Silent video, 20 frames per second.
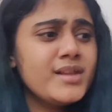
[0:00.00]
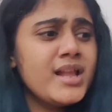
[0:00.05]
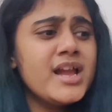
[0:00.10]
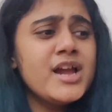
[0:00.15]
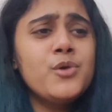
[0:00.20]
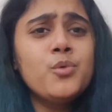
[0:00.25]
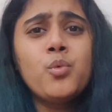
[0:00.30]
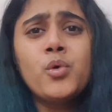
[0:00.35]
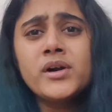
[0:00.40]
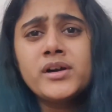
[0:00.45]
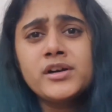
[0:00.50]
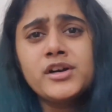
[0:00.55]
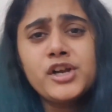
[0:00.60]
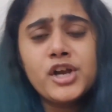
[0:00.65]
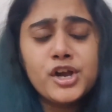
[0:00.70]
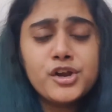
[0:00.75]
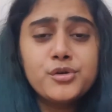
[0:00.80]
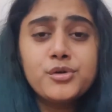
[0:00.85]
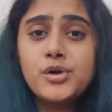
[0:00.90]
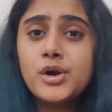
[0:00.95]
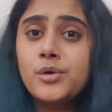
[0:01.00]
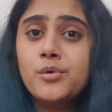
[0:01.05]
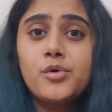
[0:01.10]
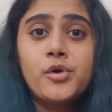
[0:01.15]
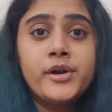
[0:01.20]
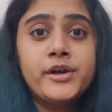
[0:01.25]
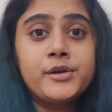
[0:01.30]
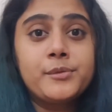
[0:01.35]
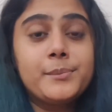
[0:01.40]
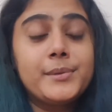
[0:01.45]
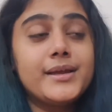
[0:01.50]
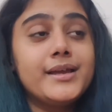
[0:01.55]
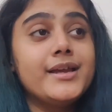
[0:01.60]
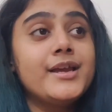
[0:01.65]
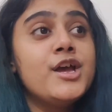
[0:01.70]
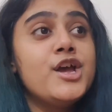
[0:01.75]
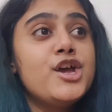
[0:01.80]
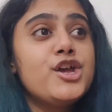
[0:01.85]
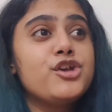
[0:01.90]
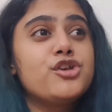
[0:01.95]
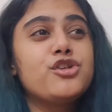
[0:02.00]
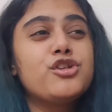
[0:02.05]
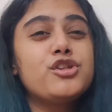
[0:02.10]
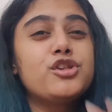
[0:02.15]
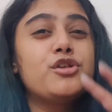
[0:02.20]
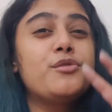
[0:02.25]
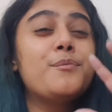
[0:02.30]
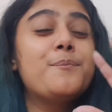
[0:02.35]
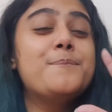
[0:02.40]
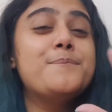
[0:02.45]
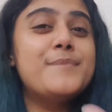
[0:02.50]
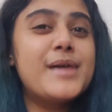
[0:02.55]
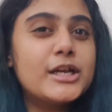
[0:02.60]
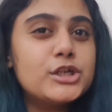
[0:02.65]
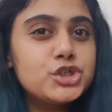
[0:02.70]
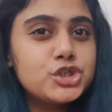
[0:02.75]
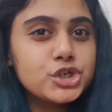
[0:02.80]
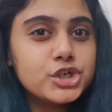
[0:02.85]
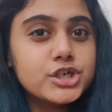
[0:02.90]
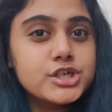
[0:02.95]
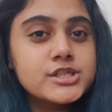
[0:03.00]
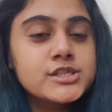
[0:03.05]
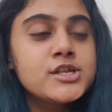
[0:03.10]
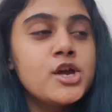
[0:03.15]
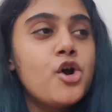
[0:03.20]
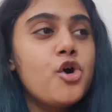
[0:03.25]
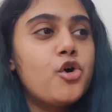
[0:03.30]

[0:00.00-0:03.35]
And what are going to be, the measures,